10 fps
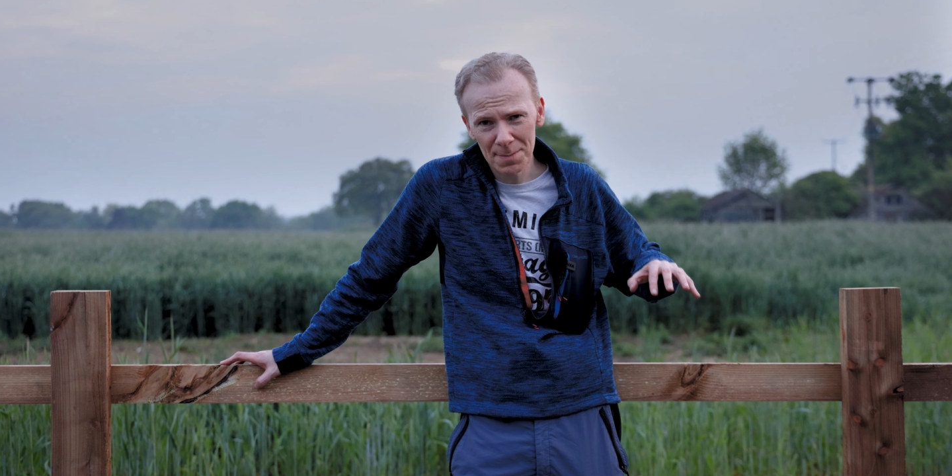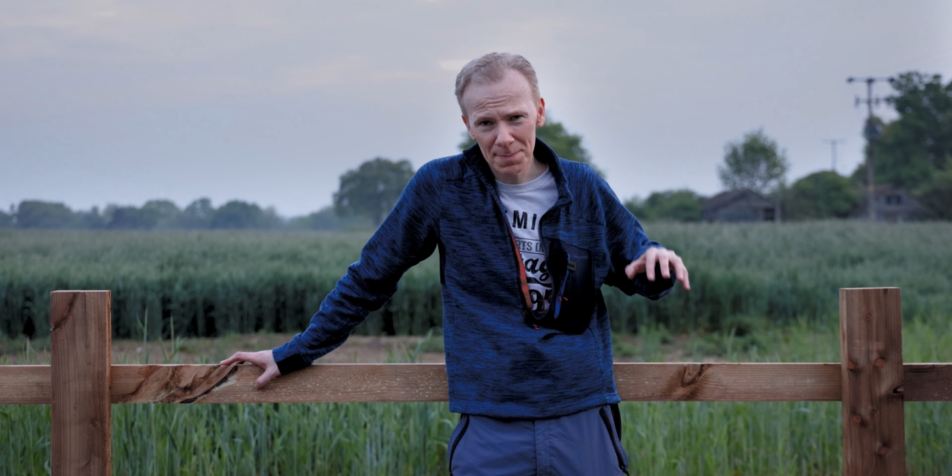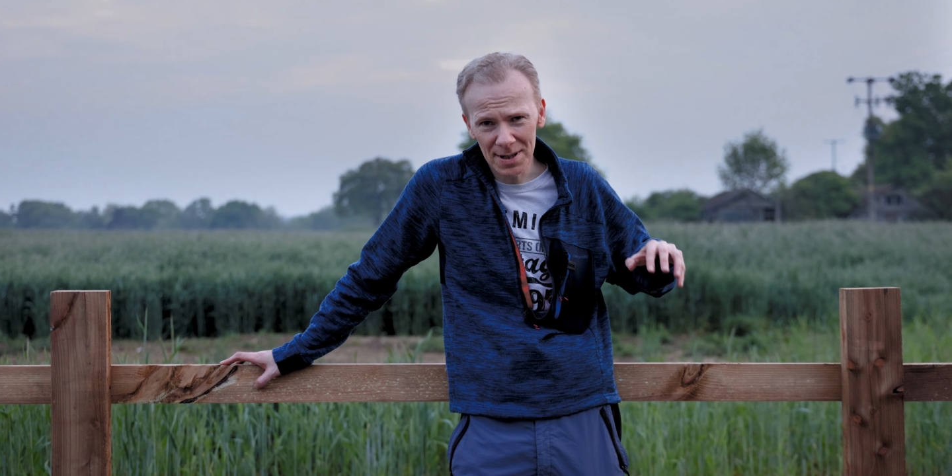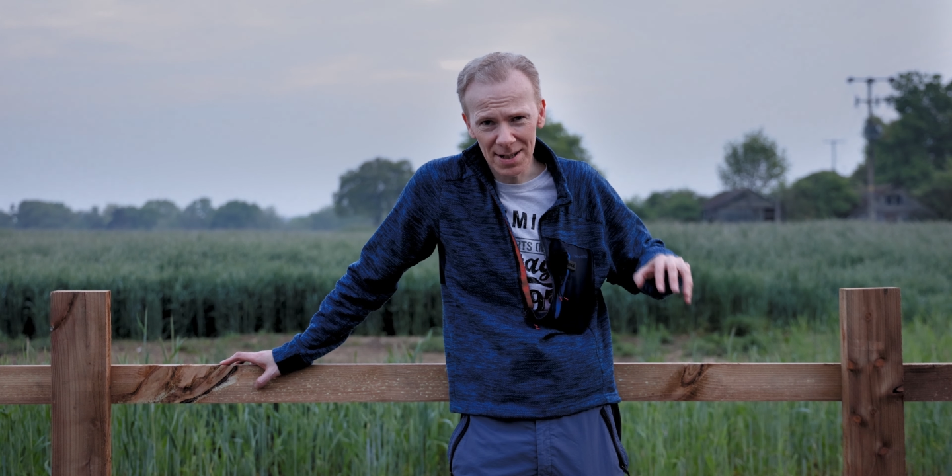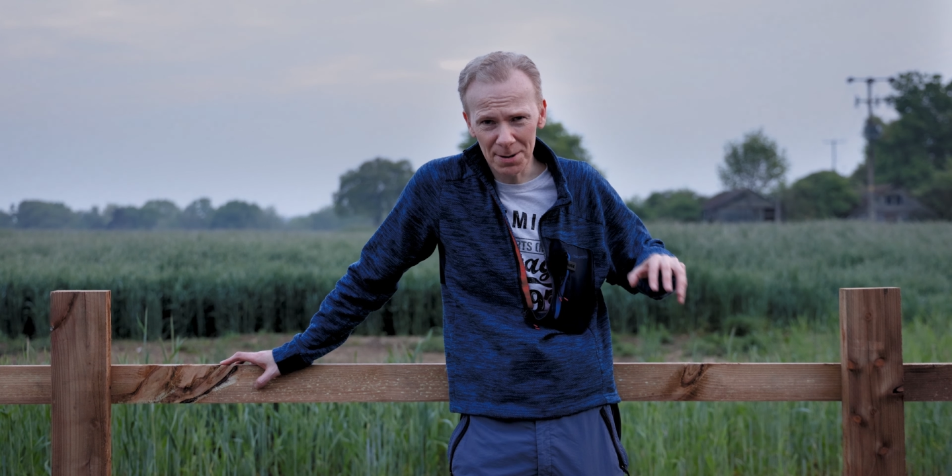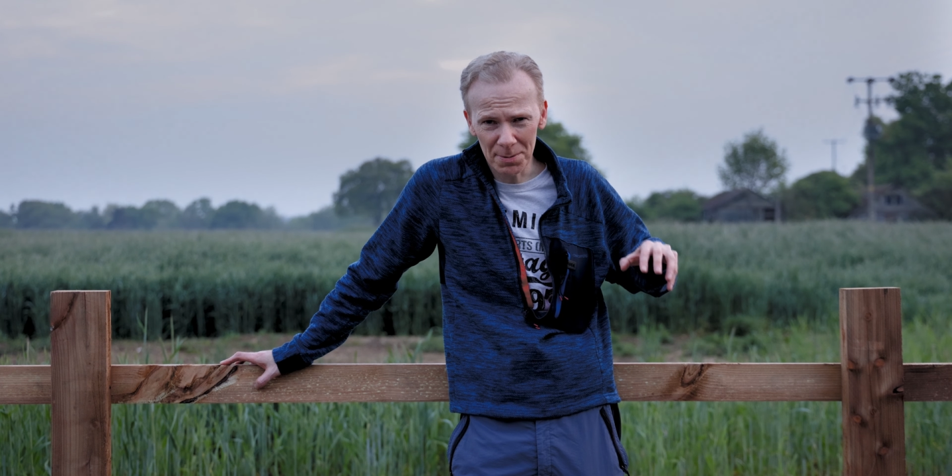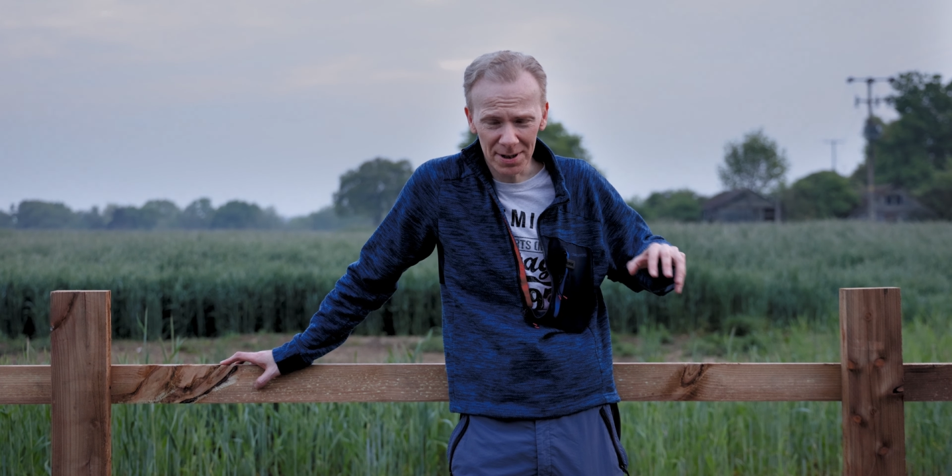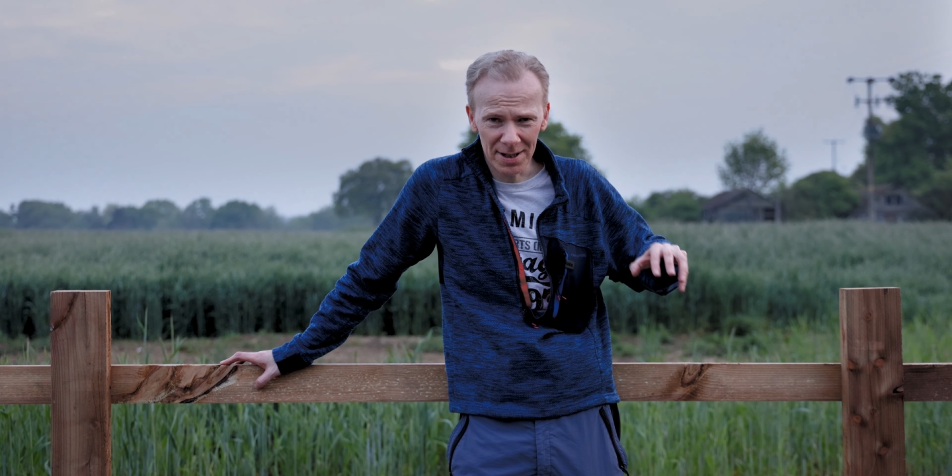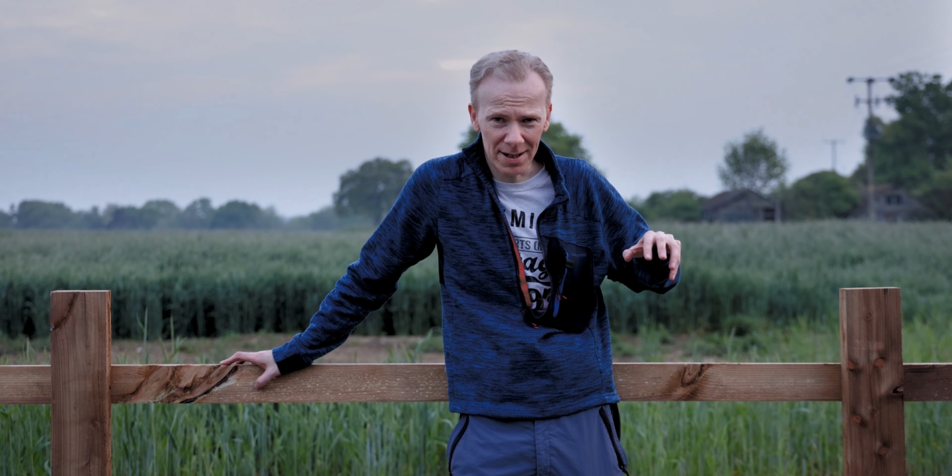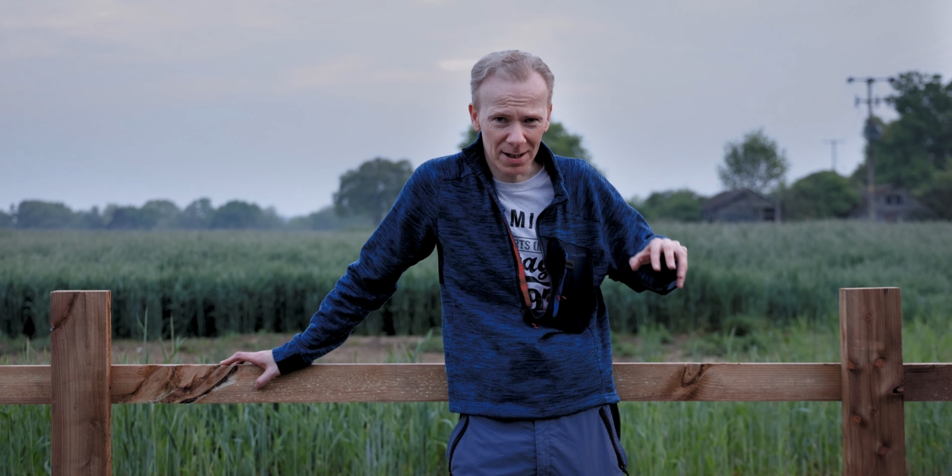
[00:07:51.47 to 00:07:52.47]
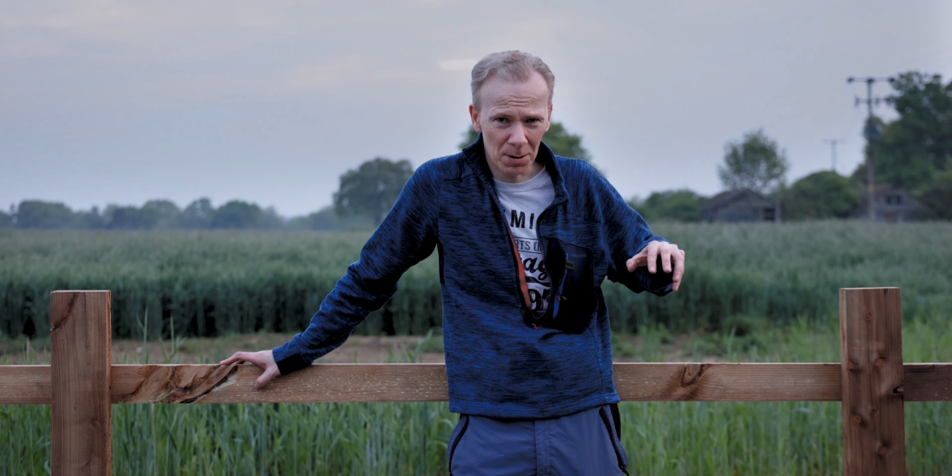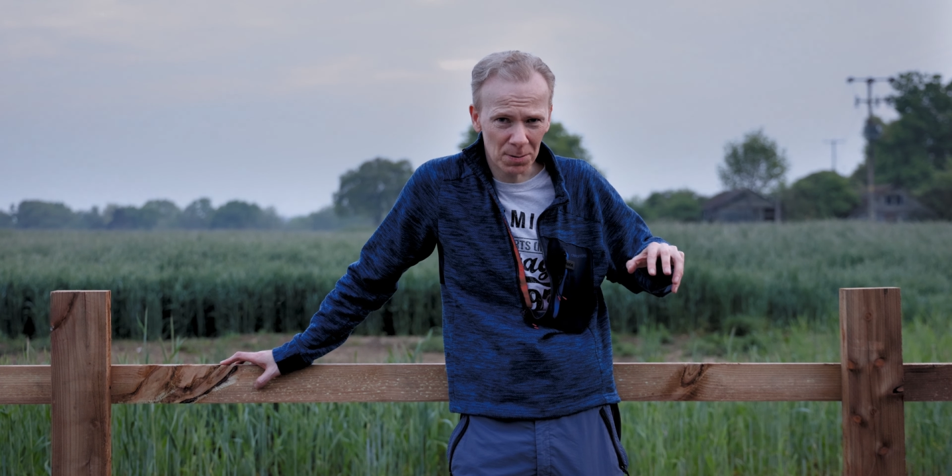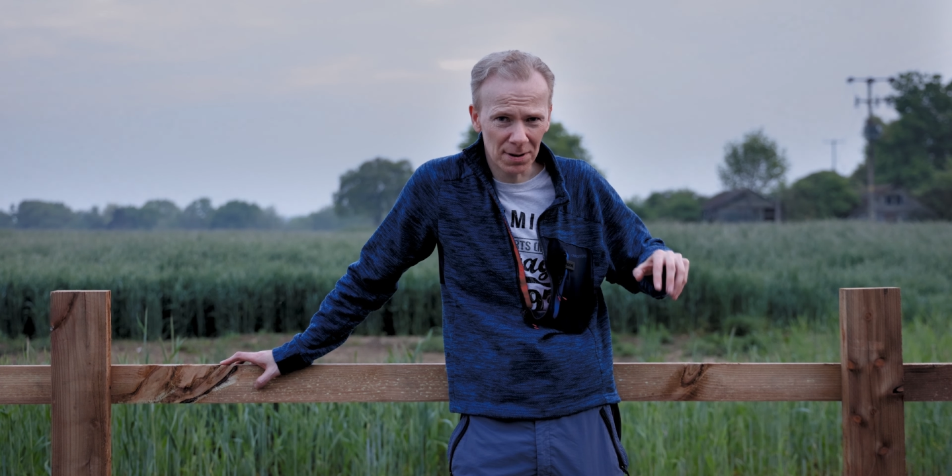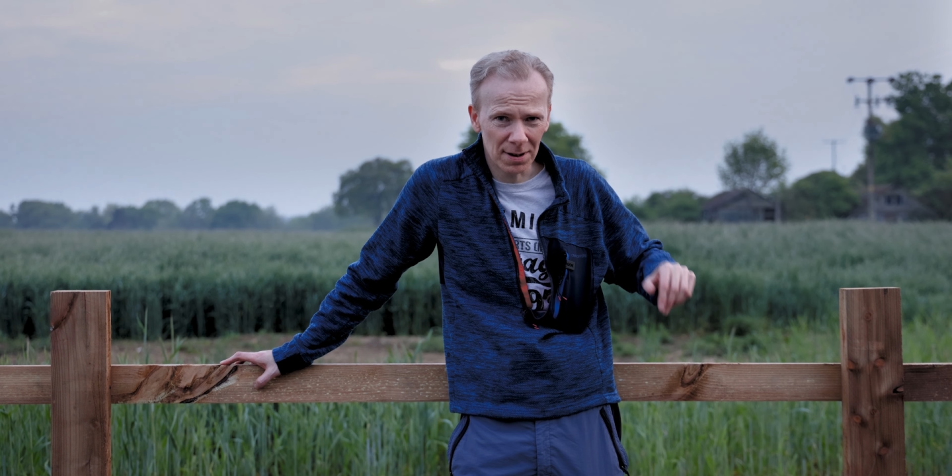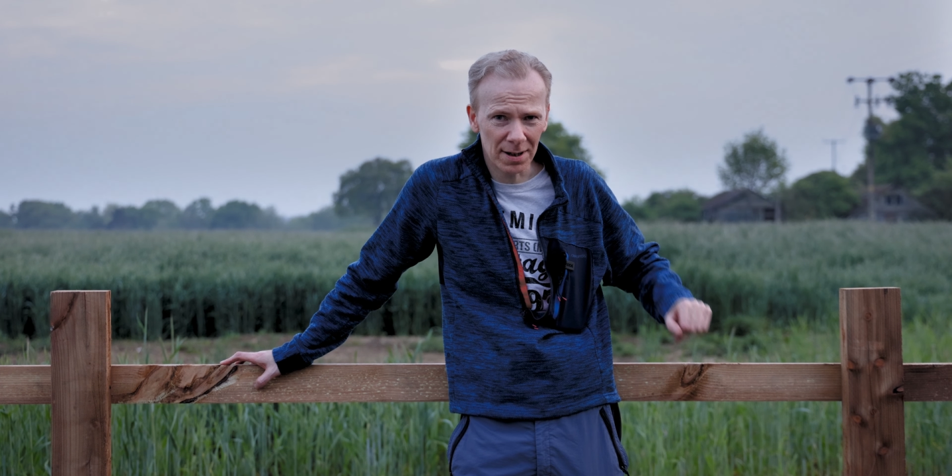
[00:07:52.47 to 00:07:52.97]
be here when I get that
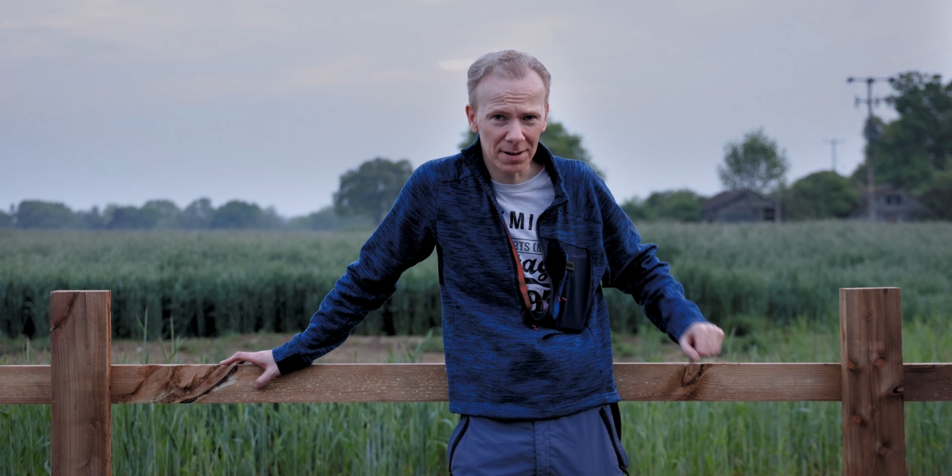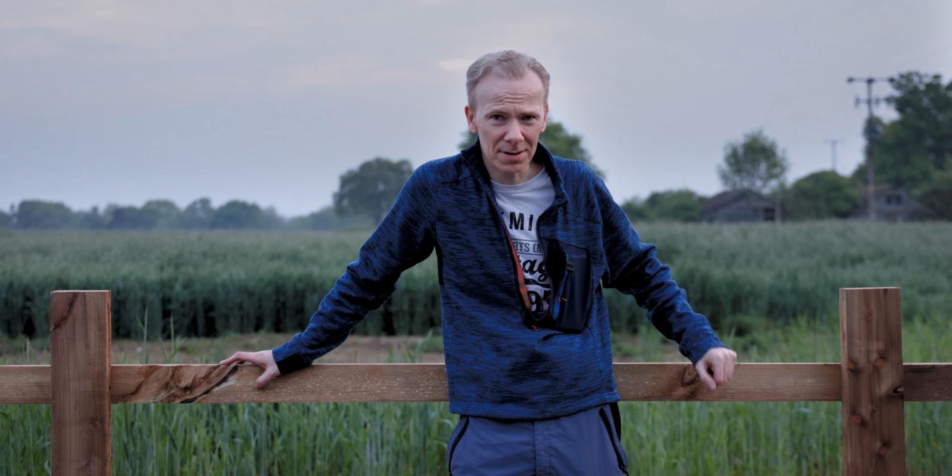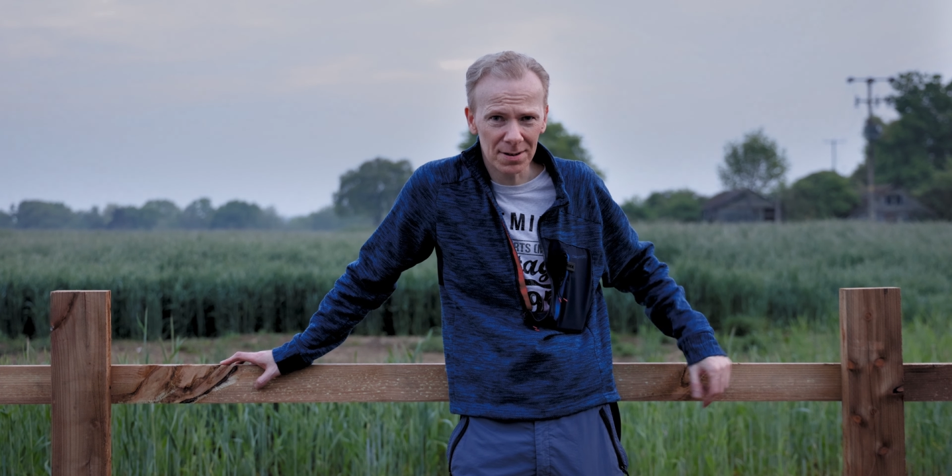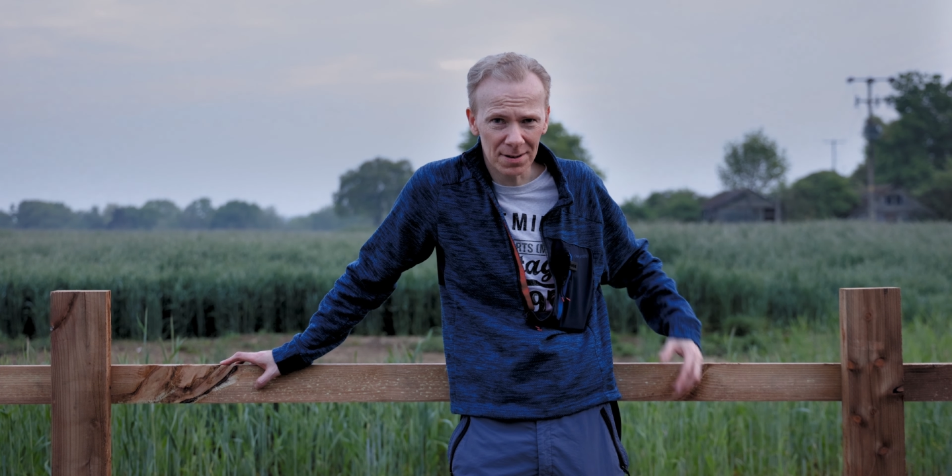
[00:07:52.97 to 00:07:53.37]
golden light